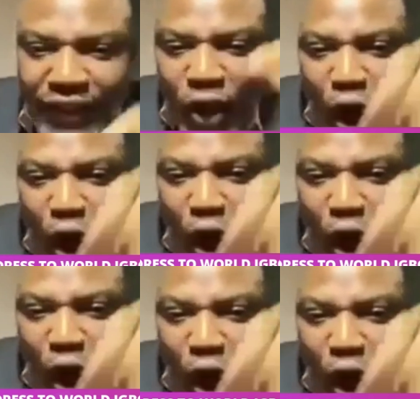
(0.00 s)
that
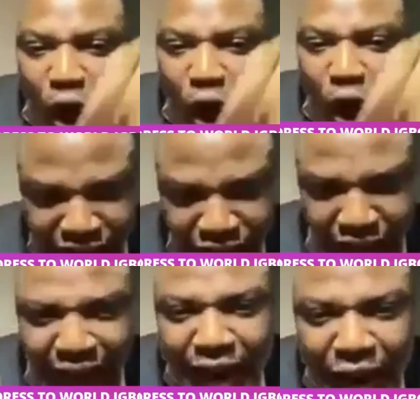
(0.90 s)
all of us in
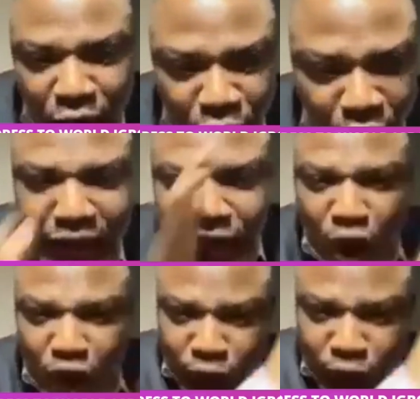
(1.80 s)
Nigeria, including
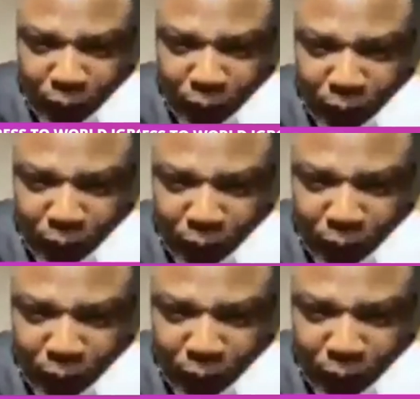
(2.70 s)
those from the Middle
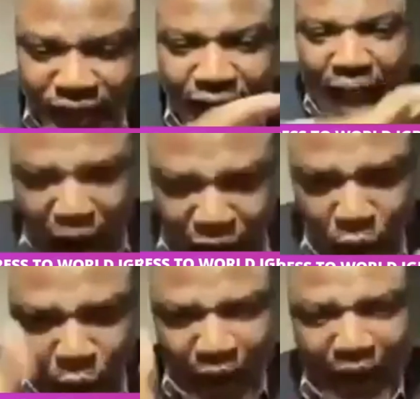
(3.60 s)
Belt, from the West,
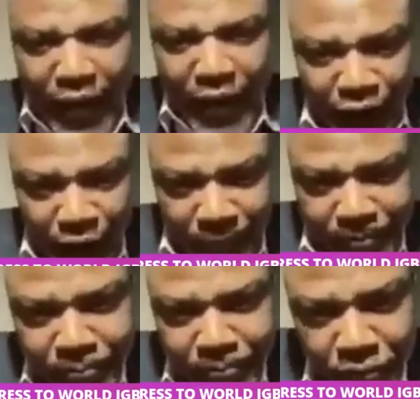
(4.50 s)
everywhere can have
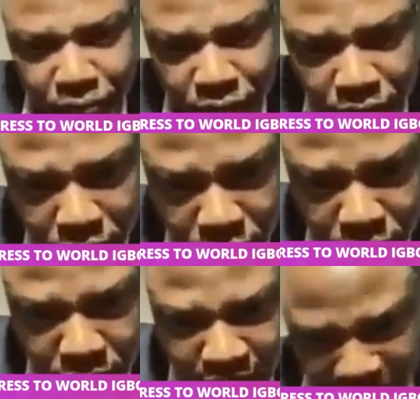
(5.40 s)
freedom.
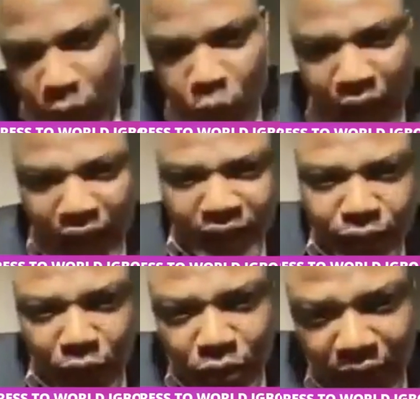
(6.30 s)
It's something we're
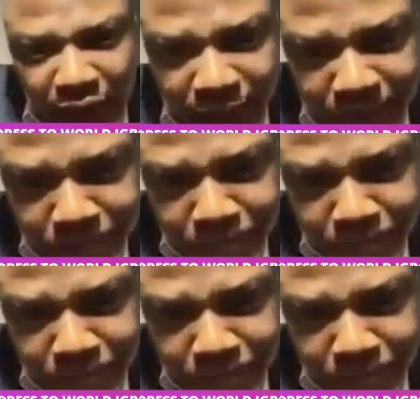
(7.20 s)
asking for today.